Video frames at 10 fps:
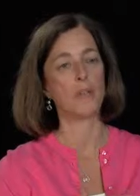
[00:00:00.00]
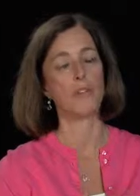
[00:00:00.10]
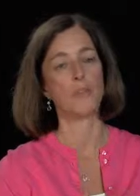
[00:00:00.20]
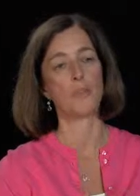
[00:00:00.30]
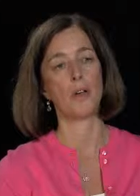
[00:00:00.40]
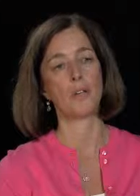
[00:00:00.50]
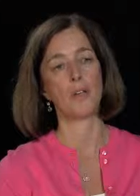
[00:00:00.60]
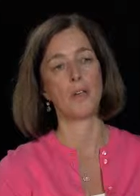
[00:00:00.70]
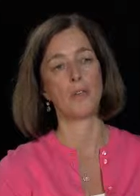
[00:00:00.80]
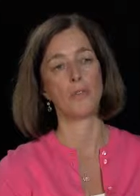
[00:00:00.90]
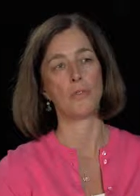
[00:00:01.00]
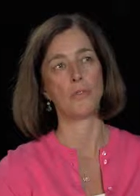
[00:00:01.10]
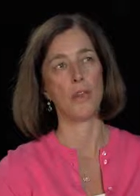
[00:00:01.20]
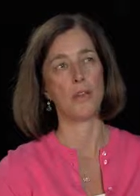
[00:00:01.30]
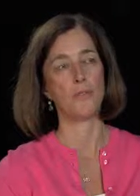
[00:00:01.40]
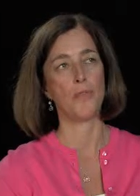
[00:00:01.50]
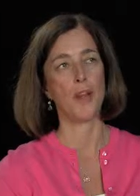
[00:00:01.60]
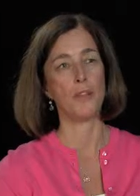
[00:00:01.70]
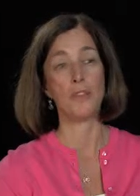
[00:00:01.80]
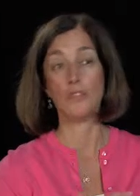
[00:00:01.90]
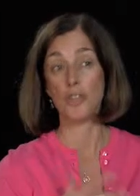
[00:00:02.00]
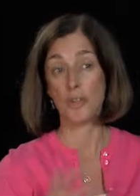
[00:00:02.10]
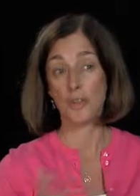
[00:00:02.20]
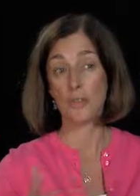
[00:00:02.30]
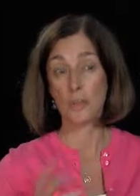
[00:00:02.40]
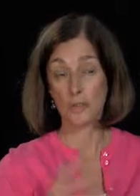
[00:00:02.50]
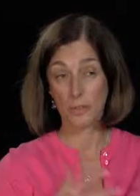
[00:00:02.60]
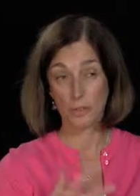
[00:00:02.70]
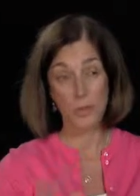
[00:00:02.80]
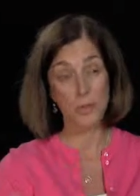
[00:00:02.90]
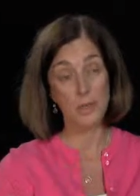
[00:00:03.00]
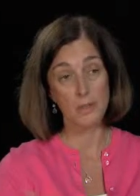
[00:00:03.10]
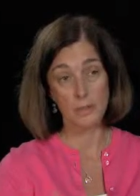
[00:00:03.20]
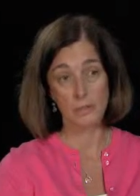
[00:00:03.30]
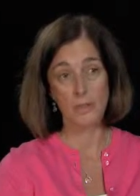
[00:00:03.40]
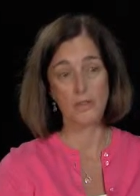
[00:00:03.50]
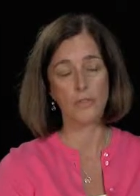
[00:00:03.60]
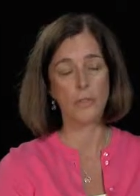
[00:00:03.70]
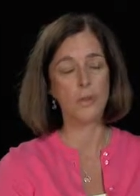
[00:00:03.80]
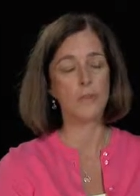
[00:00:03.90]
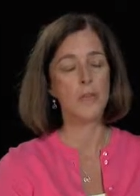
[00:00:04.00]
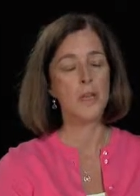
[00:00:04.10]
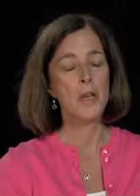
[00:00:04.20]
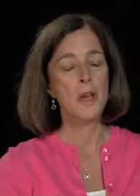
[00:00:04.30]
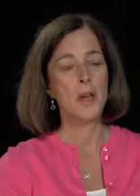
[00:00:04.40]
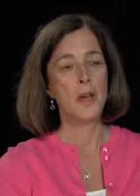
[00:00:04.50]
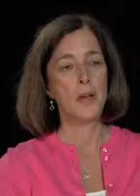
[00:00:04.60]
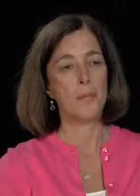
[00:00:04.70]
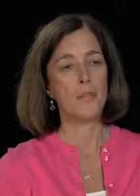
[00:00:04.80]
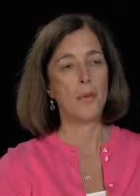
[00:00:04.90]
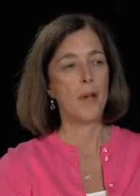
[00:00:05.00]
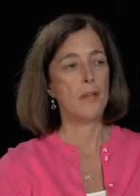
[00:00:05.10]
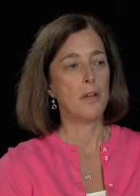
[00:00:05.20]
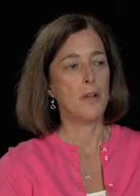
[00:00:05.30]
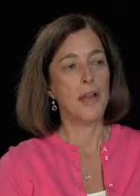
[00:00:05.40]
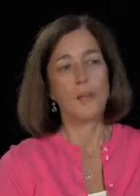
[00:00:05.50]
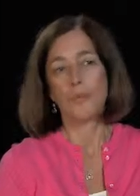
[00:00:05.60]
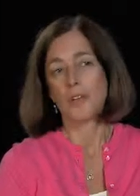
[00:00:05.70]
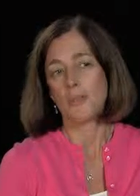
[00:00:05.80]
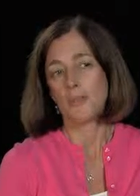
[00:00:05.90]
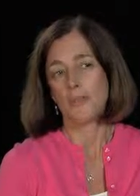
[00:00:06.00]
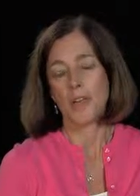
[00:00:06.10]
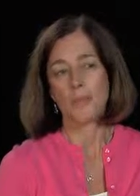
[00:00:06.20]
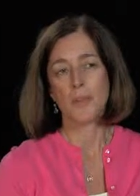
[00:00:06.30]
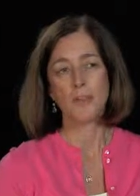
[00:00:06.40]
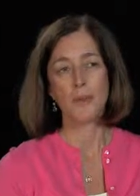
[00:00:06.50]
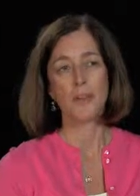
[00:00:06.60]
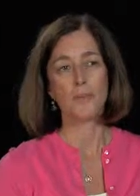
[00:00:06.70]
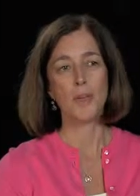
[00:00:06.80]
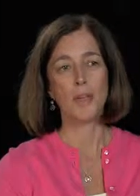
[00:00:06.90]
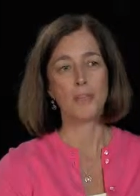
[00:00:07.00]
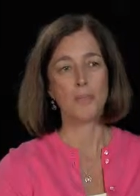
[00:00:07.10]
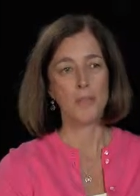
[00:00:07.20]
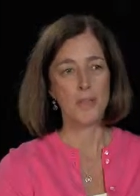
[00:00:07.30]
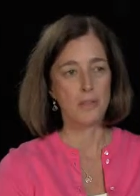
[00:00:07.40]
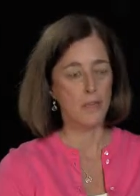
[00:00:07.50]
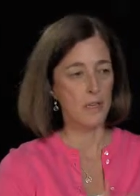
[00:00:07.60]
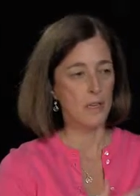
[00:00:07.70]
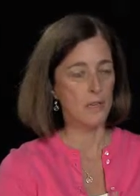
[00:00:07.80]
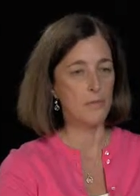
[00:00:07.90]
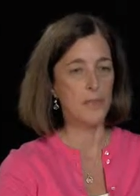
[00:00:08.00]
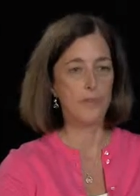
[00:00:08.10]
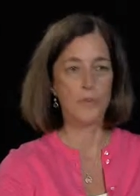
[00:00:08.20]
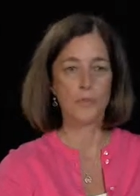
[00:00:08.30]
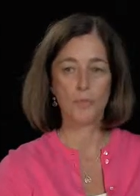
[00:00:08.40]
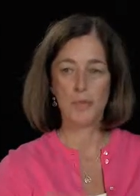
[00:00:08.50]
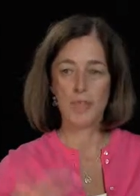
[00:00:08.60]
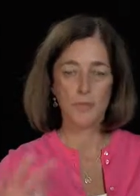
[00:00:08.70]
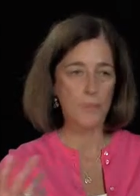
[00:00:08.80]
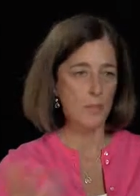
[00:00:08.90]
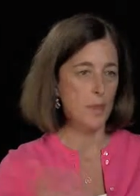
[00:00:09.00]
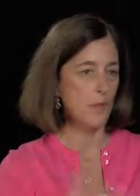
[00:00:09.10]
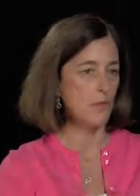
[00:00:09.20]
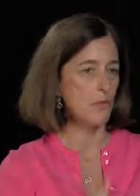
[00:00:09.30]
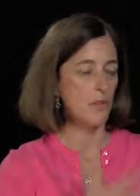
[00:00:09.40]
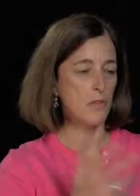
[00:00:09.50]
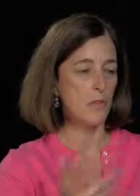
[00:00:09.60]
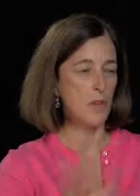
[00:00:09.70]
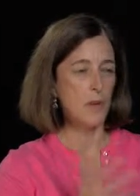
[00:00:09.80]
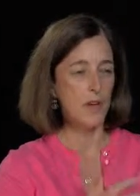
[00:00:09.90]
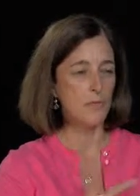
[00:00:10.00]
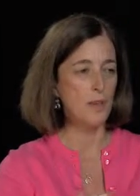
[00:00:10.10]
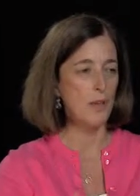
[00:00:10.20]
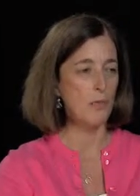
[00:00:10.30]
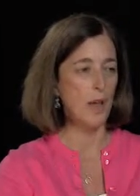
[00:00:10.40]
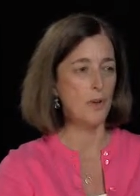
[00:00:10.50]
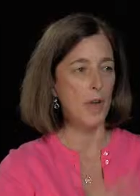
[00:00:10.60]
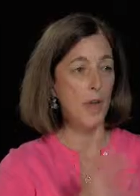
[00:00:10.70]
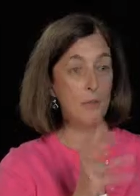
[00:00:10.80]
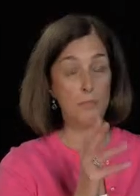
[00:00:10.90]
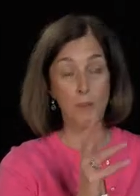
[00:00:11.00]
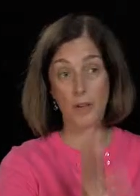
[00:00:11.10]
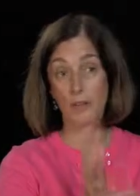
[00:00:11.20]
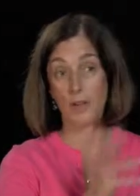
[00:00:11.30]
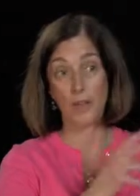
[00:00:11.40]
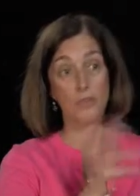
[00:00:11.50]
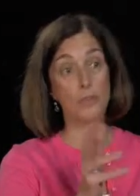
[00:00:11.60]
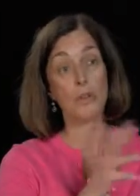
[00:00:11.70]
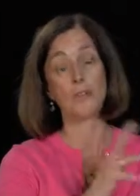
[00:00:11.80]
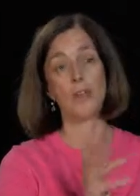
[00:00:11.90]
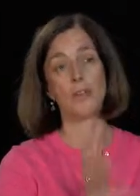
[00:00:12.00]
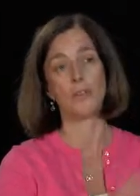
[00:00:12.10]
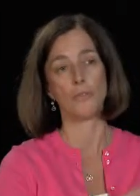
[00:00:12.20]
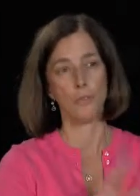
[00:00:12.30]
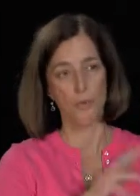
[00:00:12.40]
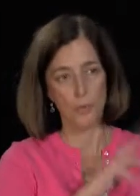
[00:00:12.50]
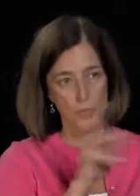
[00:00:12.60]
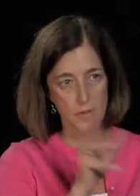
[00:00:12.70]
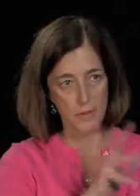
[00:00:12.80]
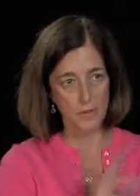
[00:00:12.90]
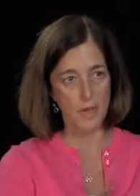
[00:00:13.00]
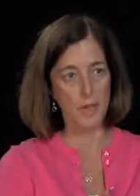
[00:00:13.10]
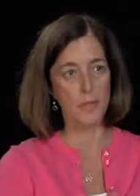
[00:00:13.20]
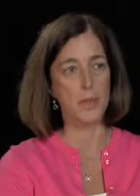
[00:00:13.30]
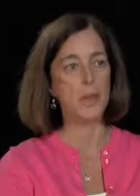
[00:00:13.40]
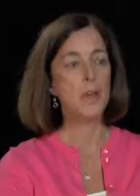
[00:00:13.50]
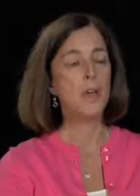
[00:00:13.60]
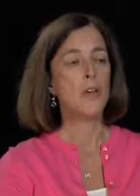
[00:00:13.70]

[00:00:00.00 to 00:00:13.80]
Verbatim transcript: cases of prostate cancer and try to find the genes that are contributing to the disorder. So I like working with families because we get to meet the individuals, we take family histories, and we try to figure out how prostate cancer and other cancers work within the family.